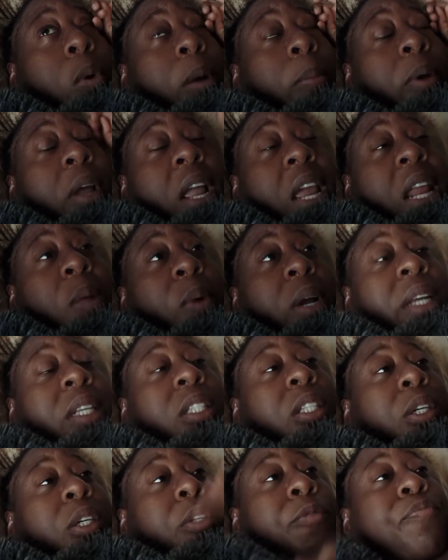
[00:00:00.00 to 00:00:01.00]
But anyway,
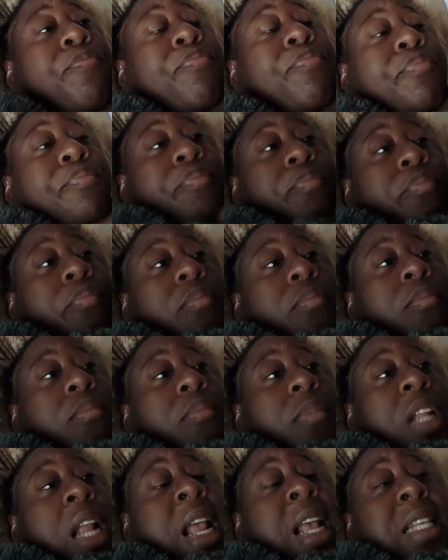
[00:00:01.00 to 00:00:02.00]
so
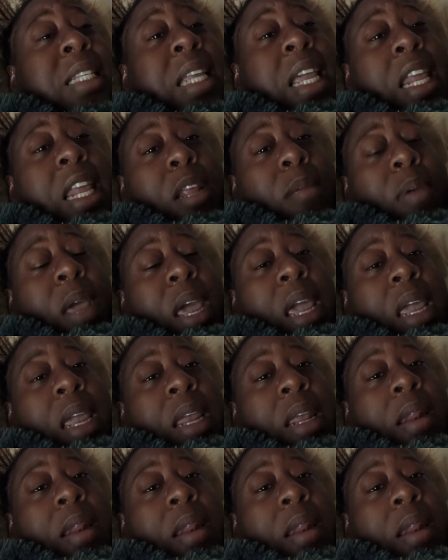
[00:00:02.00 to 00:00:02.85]
it's getting paid.